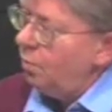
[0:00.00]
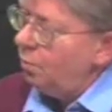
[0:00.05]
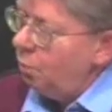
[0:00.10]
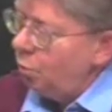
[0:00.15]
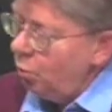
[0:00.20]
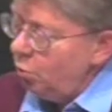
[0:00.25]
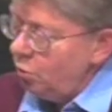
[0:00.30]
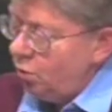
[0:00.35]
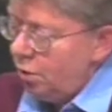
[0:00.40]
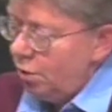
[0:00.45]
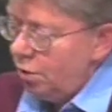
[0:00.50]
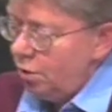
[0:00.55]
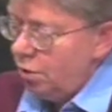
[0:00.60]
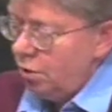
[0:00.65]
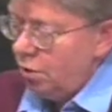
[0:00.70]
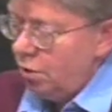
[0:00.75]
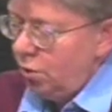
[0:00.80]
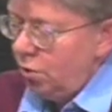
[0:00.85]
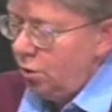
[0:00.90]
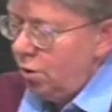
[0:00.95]

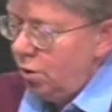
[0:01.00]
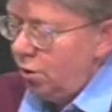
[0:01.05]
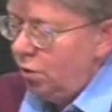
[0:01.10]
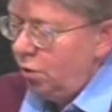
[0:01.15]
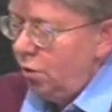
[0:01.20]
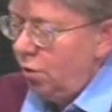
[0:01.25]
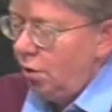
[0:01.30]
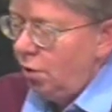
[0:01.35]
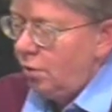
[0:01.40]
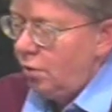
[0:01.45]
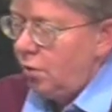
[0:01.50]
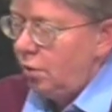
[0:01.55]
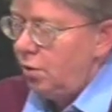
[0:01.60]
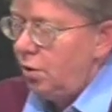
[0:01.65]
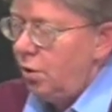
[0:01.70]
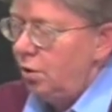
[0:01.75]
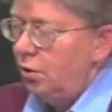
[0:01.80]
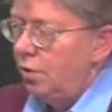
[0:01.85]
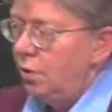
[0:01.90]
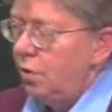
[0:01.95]
Post-Citizens United are also
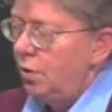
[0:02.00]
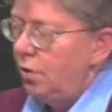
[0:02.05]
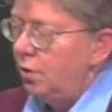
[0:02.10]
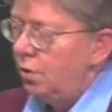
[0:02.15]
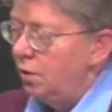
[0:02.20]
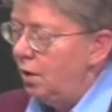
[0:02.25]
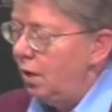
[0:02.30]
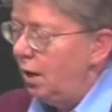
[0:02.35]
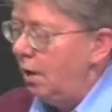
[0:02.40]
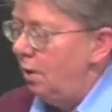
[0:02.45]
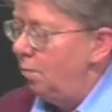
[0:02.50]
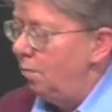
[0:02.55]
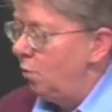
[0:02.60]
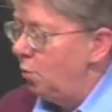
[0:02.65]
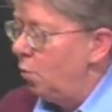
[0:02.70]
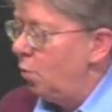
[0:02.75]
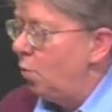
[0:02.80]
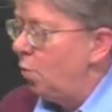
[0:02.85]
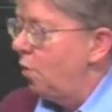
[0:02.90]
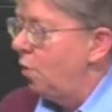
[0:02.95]
hearing a lot
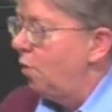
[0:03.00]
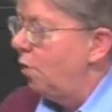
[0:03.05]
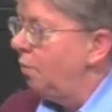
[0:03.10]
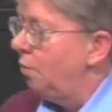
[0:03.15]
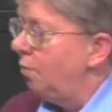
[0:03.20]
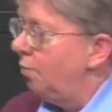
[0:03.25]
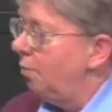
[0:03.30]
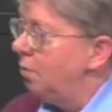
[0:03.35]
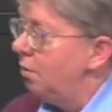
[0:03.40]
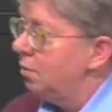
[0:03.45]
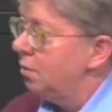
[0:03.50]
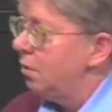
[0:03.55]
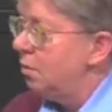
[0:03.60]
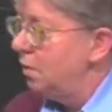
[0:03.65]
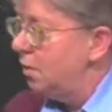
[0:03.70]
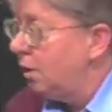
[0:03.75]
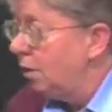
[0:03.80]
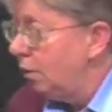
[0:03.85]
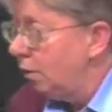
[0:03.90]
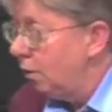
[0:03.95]
more about
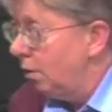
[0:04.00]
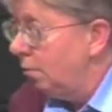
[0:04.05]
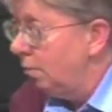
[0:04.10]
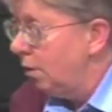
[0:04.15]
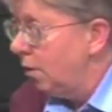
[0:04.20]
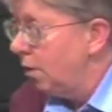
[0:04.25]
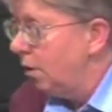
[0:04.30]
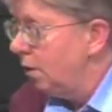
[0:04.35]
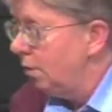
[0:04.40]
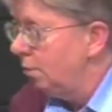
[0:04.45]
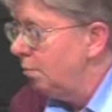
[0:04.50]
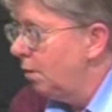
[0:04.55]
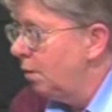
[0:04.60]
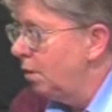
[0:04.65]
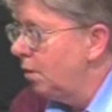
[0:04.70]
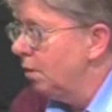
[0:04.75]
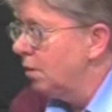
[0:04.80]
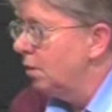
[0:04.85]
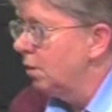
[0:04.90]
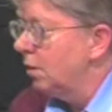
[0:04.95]
secret money in
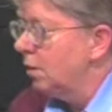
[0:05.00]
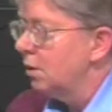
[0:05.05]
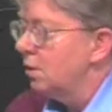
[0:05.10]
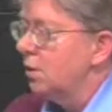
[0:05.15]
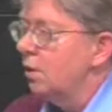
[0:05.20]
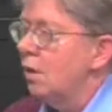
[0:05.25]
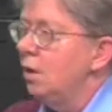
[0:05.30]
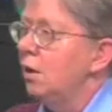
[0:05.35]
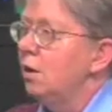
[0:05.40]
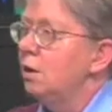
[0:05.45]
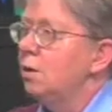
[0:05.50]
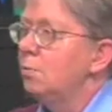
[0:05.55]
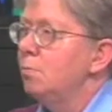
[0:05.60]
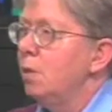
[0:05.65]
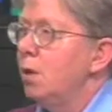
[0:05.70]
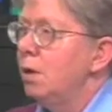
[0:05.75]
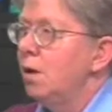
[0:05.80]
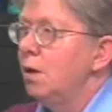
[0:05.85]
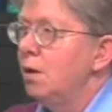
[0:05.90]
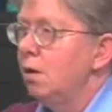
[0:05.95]
politics, and it's
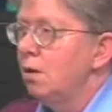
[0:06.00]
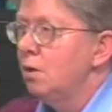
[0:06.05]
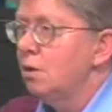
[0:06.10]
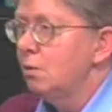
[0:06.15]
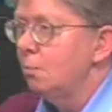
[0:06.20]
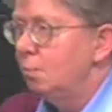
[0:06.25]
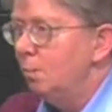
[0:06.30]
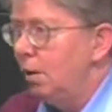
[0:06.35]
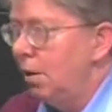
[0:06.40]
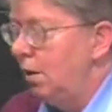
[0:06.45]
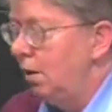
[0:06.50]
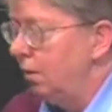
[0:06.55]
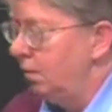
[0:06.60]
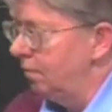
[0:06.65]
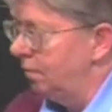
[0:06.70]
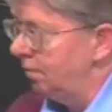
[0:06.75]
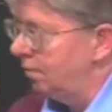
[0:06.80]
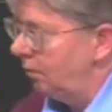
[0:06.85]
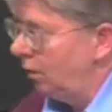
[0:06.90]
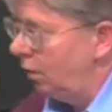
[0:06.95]
money that's
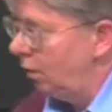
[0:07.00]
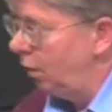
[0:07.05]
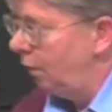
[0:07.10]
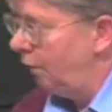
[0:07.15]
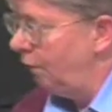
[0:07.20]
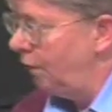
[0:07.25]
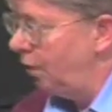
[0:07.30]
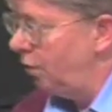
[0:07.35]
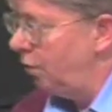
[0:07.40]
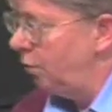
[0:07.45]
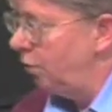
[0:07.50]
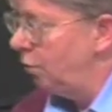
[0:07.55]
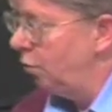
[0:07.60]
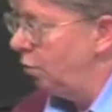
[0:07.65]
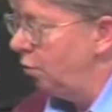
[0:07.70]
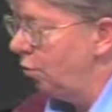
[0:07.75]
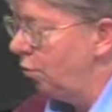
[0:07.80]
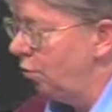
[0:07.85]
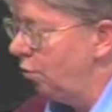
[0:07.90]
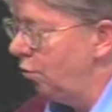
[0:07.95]
being, you know, funneled
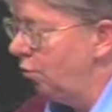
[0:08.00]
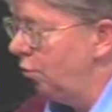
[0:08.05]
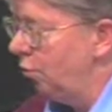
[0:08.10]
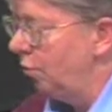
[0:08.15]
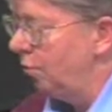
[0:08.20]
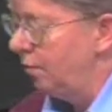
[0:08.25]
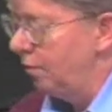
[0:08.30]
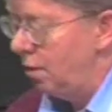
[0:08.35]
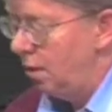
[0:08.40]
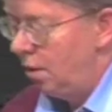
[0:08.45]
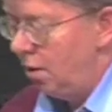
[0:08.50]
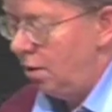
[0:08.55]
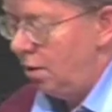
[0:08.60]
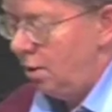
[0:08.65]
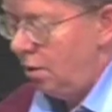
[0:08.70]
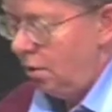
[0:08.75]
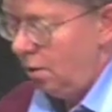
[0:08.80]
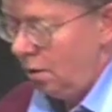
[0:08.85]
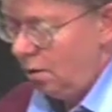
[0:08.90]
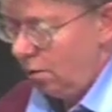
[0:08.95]
through
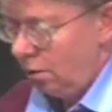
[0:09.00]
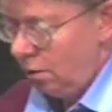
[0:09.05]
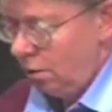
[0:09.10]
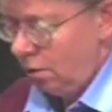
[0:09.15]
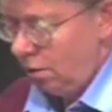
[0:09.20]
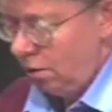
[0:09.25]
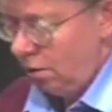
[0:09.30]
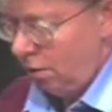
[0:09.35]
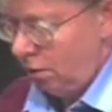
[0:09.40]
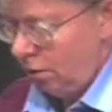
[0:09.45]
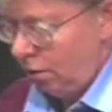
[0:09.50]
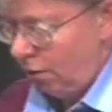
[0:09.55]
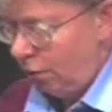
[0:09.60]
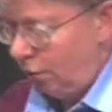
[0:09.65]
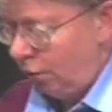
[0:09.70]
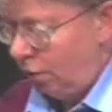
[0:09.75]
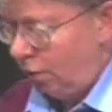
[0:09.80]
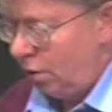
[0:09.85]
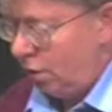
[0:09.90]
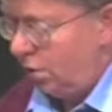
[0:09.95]
these
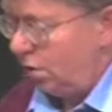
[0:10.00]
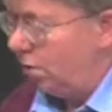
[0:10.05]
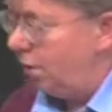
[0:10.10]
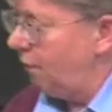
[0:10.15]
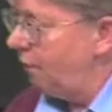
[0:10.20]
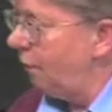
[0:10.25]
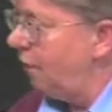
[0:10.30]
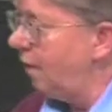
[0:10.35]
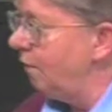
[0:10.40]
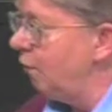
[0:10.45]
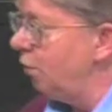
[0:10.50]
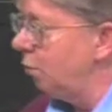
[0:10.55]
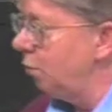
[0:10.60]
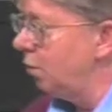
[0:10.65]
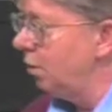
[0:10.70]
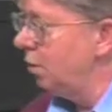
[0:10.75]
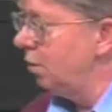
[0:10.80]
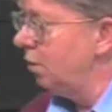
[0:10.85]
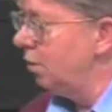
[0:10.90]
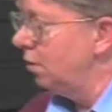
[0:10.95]
different
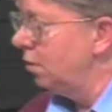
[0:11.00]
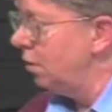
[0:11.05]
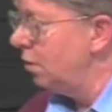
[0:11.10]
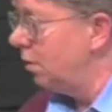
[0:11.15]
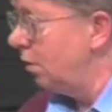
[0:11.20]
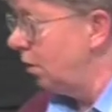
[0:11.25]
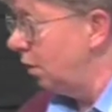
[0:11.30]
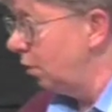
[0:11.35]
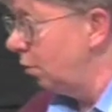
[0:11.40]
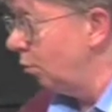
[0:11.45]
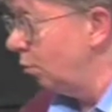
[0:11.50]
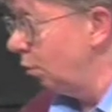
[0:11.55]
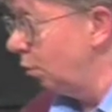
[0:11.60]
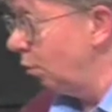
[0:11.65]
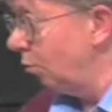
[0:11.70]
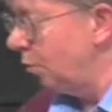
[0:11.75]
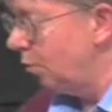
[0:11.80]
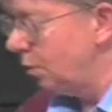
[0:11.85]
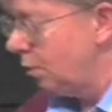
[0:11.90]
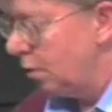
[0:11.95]
501c
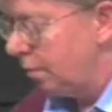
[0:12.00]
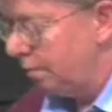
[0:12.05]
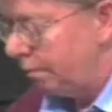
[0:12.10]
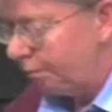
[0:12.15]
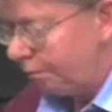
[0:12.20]
groups.